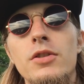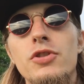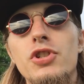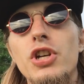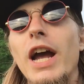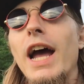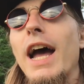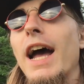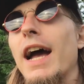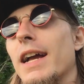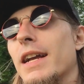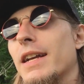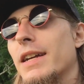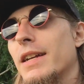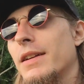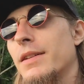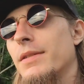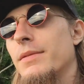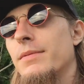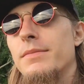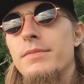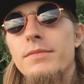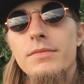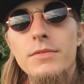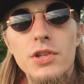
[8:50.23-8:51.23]
Jack.
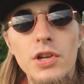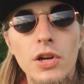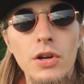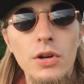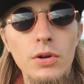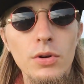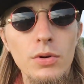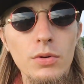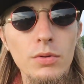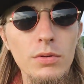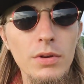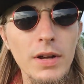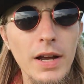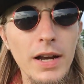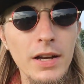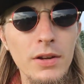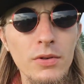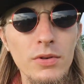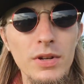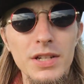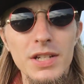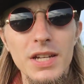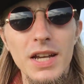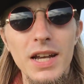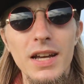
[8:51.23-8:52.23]
So,
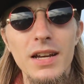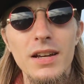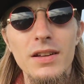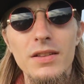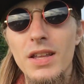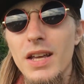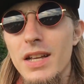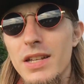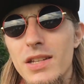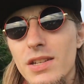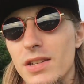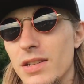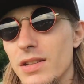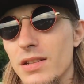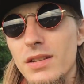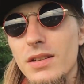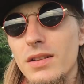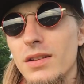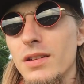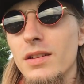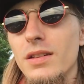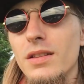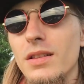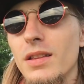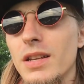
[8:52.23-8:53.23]
anyways, yeah, that's,
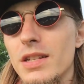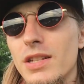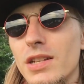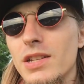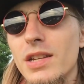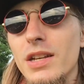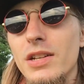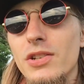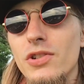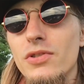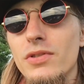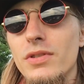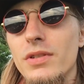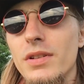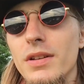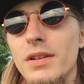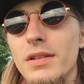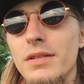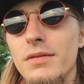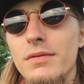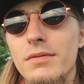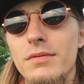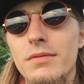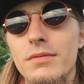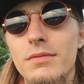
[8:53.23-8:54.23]
uh, that's essentially
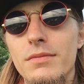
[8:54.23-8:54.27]
it.